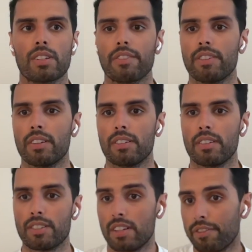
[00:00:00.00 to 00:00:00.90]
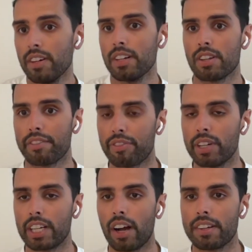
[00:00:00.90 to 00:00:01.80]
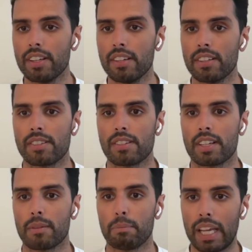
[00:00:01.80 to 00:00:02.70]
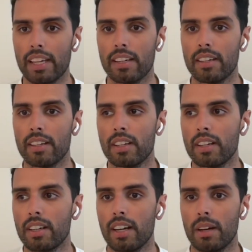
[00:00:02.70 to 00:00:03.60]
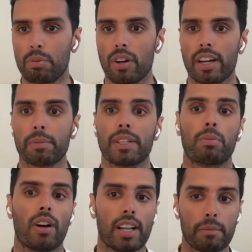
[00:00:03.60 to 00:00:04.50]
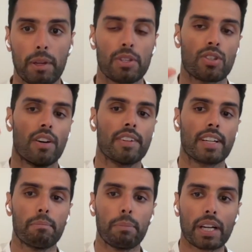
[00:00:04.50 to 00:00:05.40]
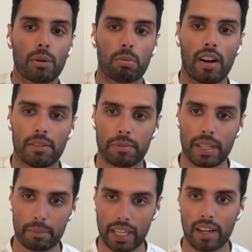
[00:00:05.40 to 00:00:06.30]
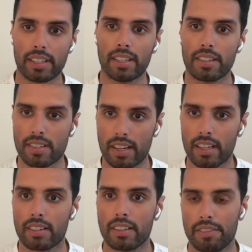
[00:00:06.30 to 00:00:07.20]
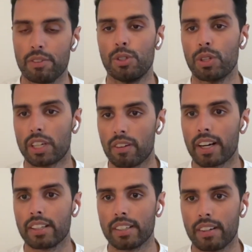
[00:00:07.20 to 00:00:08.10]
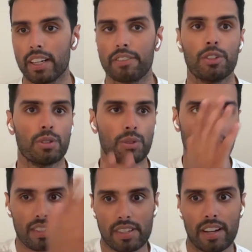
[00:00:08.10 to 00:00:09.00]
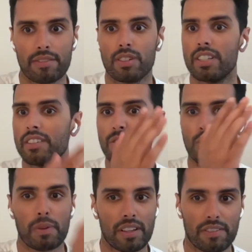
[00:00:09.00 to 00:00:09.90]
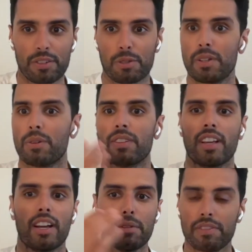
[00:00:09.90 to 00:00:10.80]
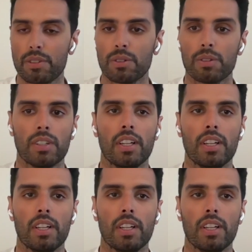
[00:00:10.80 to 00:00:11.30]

different. It's not free content. It's like a paid product. But that product may be solving a bigger problem than my content does today. If you do it correctly, right? If you do the discovery, if you speak with them, if you